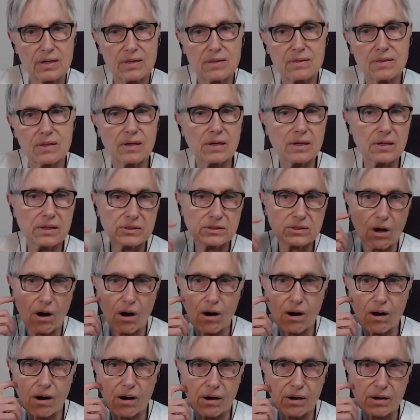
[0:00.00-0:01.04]
These
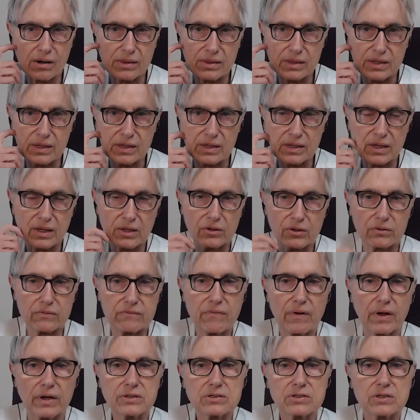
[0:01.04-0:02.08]
are the
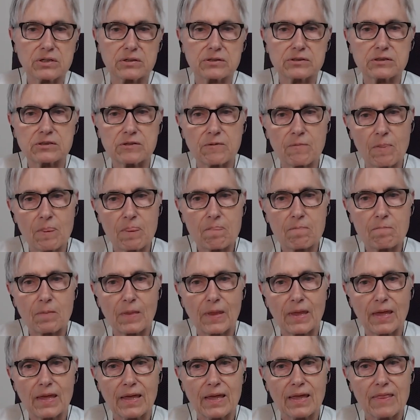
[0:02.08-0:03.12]
interventions
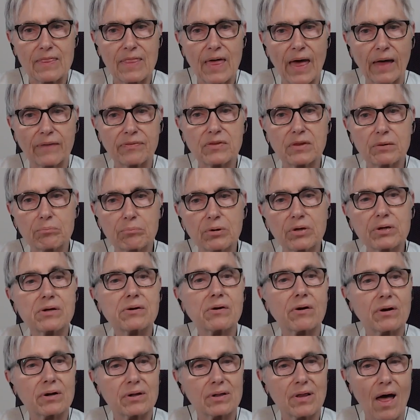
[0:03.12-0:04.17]
that the
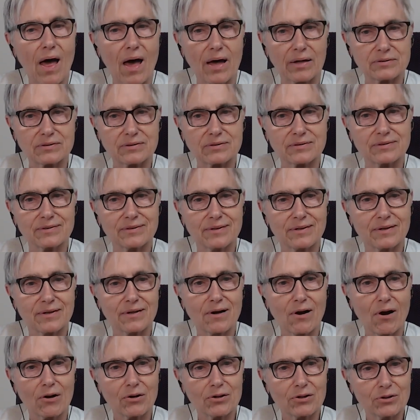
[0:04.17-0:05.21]
billionaire class
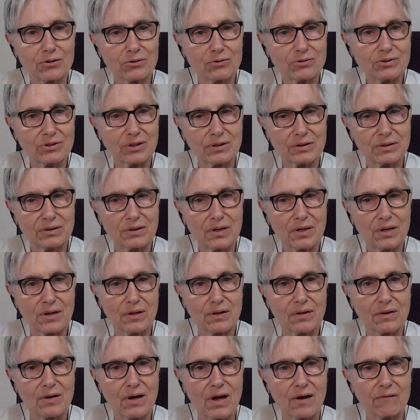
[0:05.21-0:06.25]
are using
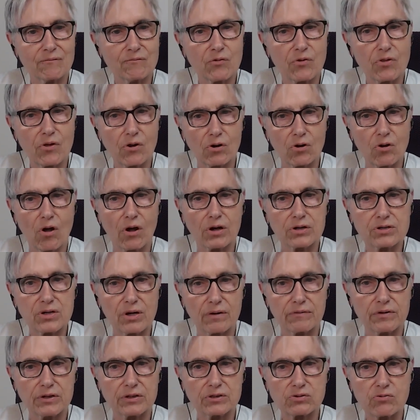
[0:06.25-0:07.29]
for their
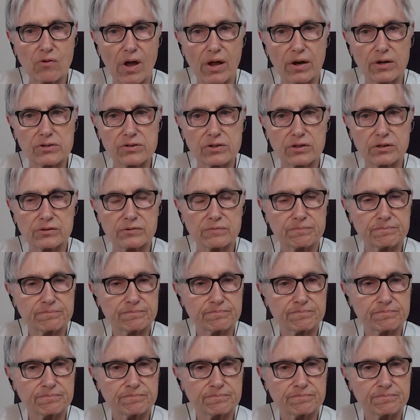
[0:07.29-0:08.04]
longevity strategies.